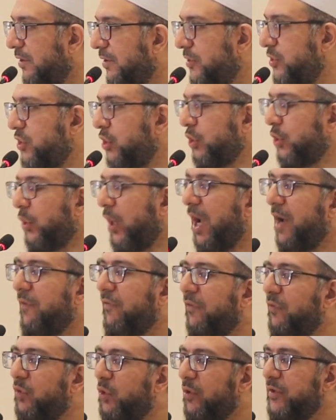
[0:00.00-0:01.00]
So you
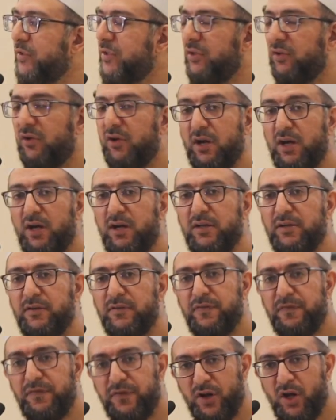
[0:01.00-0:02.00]
have, of course, in the
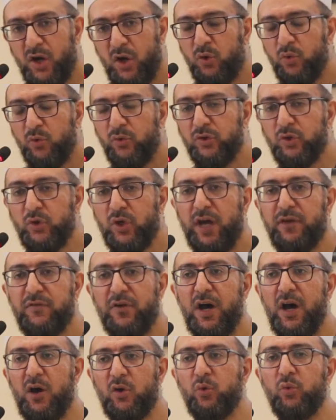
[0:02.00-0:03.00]
Quran, Fir'aun, you have
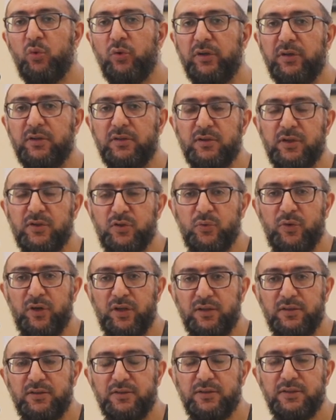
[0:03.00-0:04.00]
Harun as
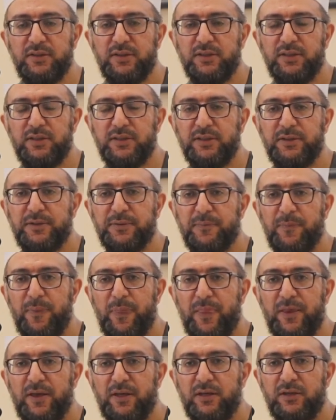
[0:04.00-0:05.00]
well.
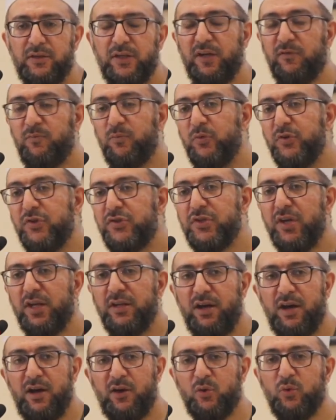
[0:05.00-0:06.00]
You have Musa
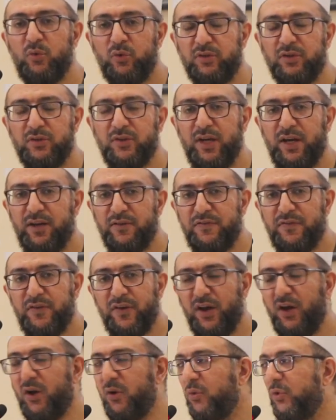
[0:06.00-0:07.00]
and Harun, you have
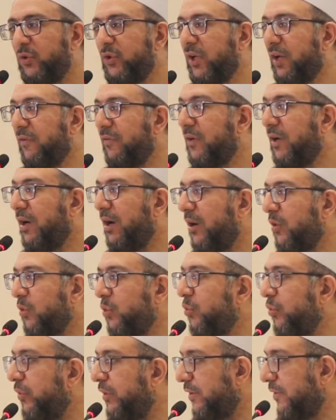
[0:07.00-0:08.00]
Fir'aun, you have
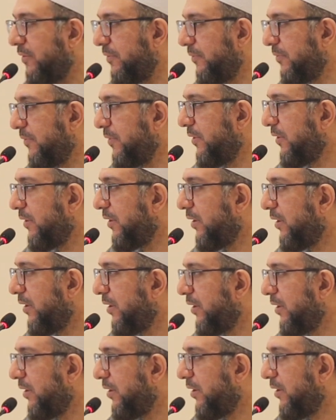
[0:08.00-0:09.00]
Qarun.
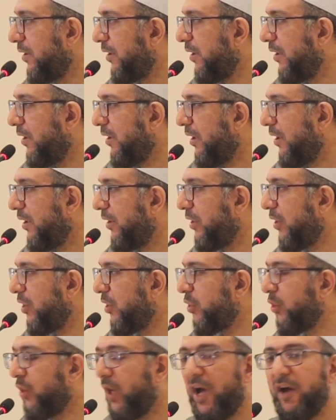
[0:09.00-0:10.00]
You
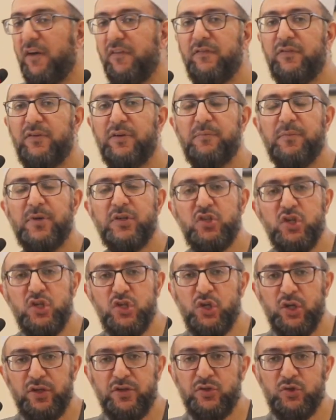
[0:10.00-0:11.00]
know, you have
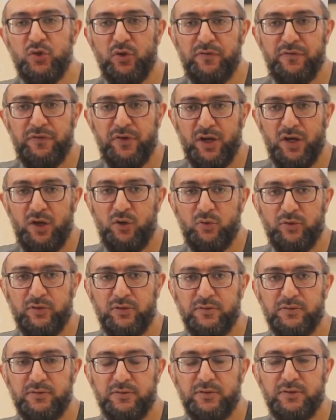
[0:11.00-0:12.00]
magicians of
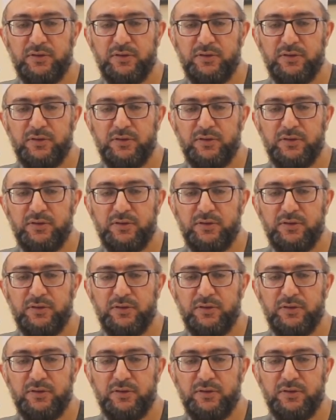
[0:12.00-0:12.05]
Fir'aun.